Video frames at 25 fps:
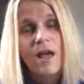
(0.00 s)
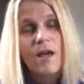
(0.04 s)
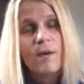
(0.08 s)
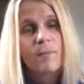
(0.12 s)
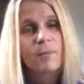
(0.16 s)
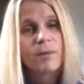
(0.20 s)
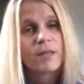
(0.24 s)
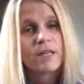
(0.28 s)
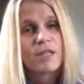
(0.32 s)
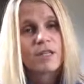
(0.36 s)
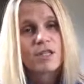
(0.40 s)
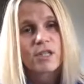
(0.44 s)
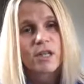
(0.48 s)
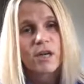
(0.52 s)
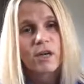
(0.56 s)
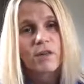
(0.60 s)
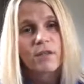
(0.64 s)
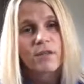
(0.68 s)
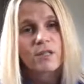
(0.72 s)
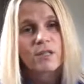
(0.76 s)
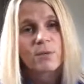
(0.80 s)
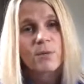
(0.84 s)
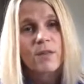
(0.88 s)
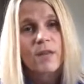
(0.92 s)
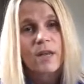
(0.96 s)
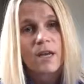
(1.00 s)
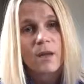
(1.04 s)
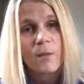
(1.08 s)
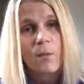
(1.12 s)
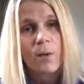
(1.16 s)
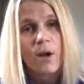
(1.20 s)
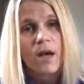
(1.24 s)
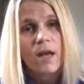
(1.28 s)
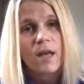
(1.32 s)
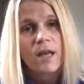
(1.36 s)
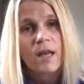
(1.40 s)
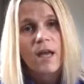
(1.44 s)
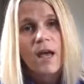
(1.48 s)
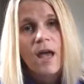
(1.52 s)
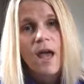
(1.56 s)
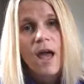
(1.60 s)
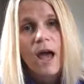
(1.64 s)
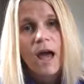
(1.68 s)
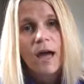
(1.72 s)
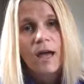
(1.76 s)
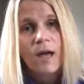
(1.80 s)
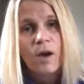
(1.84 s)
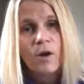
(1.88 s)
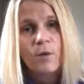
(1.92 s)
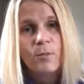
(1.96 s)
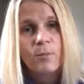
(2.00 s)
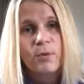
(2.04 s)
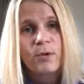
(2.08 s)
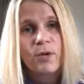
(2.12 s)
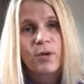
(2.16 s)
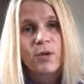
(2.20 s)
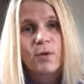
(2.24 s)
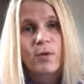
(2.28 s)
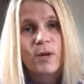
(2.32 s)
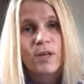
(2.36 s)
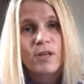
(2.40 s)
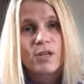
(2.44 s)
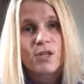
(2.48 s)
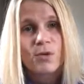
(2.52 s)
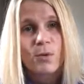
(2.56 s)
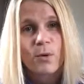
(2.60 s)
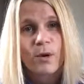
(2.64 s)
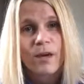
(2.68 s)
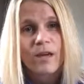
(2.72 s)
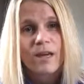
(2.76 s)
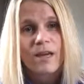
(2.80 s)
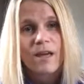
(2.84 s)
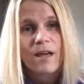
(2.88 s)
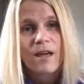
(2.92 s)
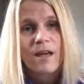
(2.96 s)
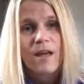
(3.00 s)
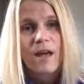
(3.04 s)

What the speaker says: Please share this with anyone. I hope you enjoyed